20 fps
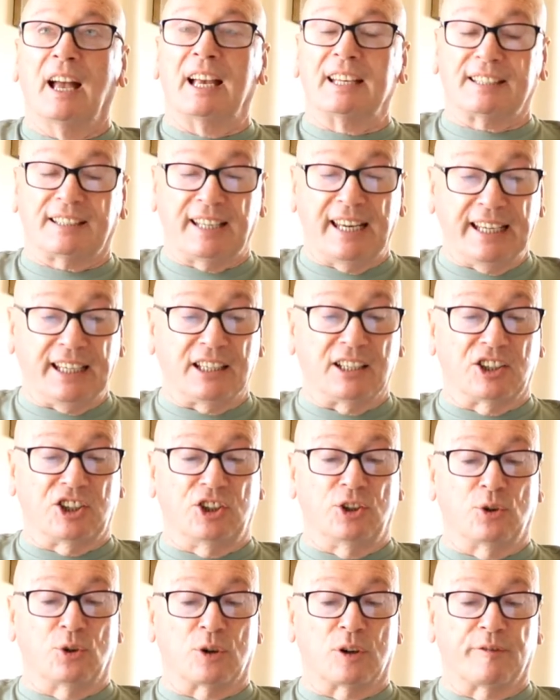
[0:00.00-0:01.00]
A second
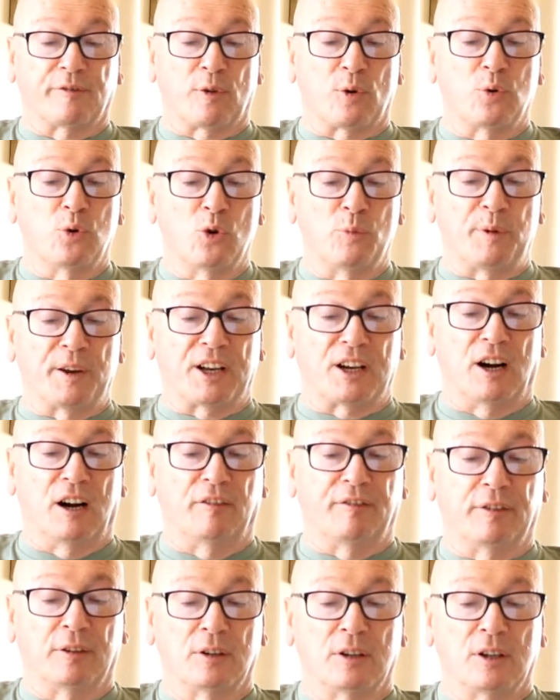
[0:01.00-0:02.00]
cure for whooping
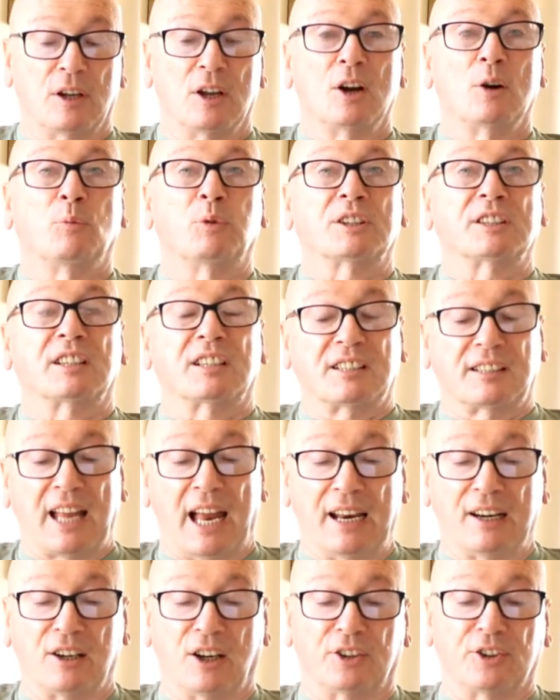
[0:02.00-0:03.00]
cough was to
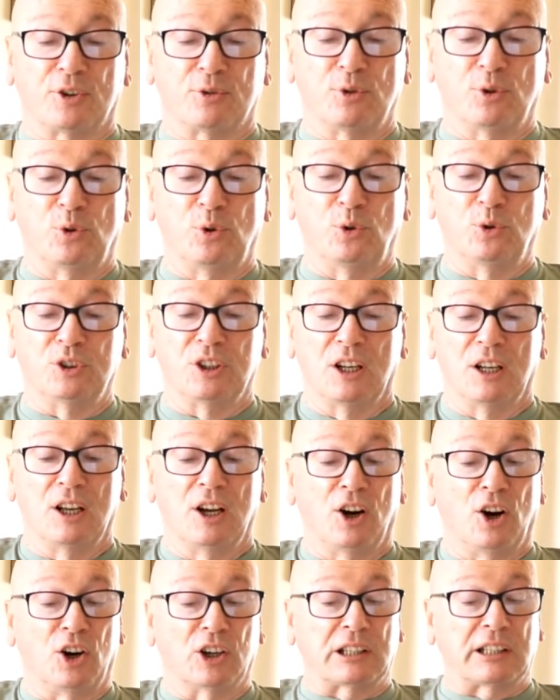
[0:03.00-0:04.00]
stand on the road
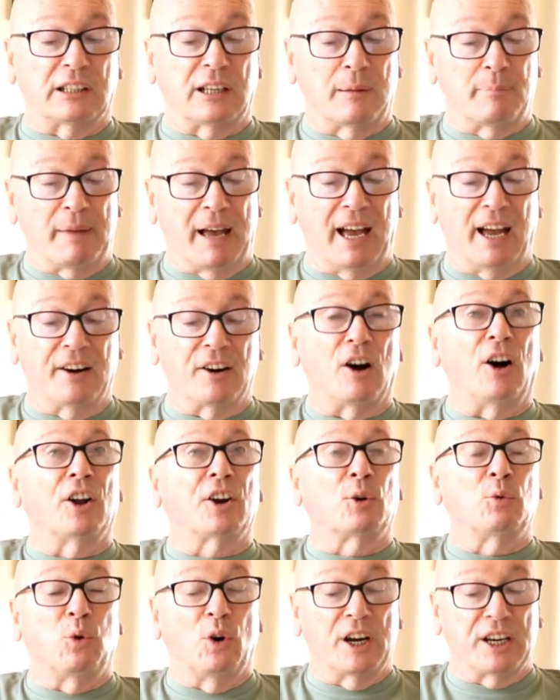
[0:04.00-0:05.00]
until a man
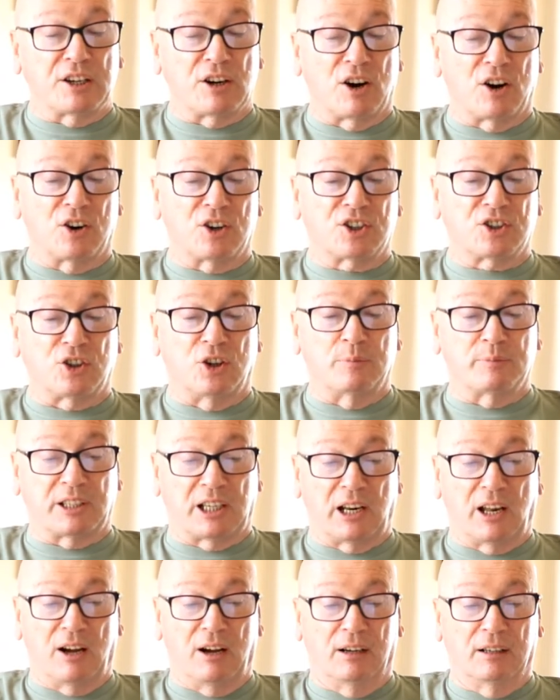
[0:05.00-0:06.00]
on a white horse comes
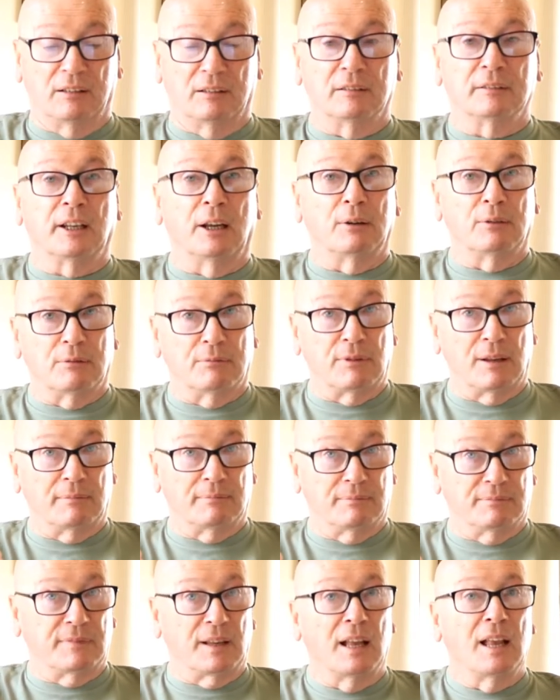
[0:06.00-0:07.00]
along. Now,
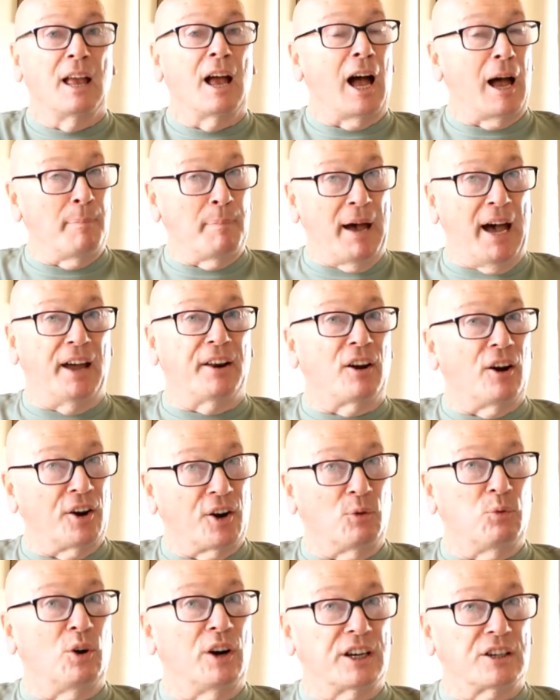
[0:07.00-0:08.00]
a man
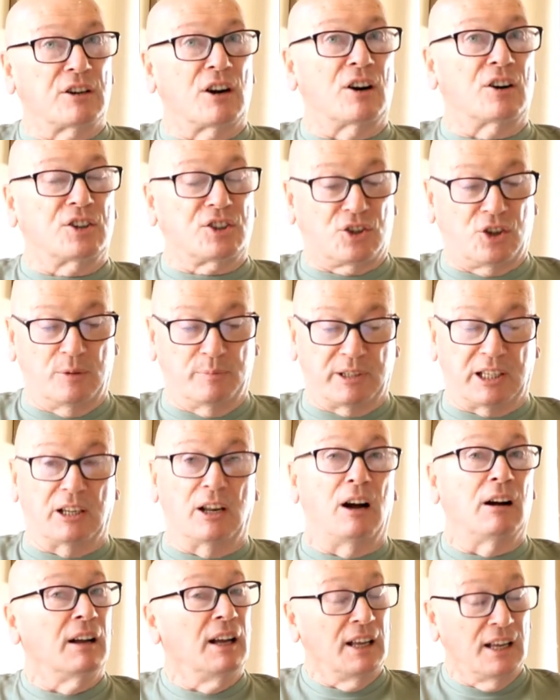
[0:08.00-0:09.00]
on a white horse comes
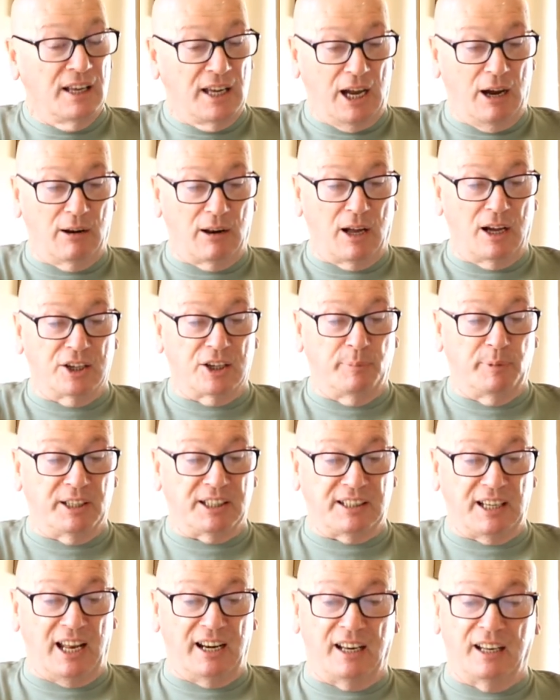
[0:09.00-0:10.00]
along. How long you be
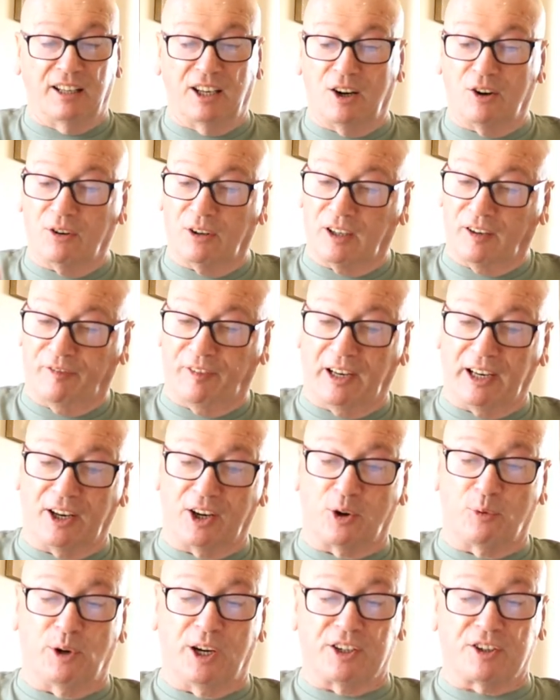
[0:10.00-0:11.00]
standing there and the fellow
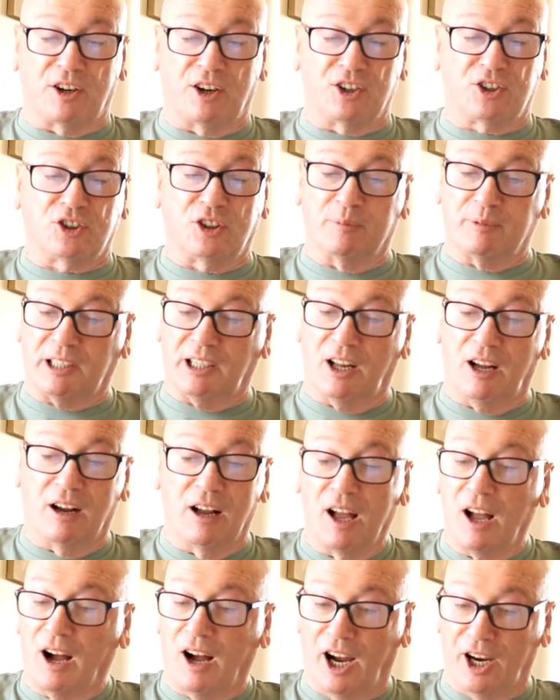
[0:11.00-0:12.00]
on a white horse comes
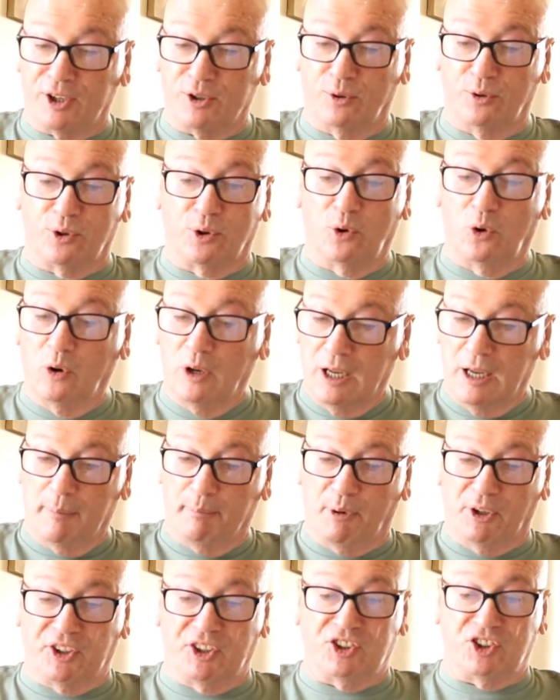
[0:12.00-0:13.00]
along? I don't know,
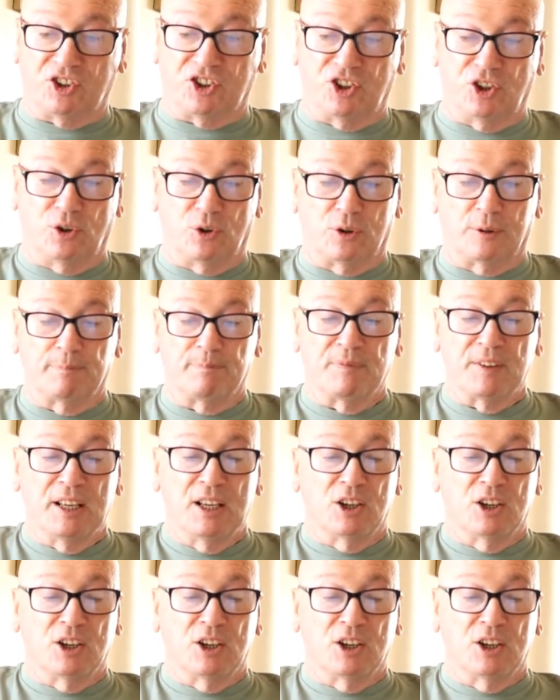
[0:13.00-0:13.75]
but it's a cure.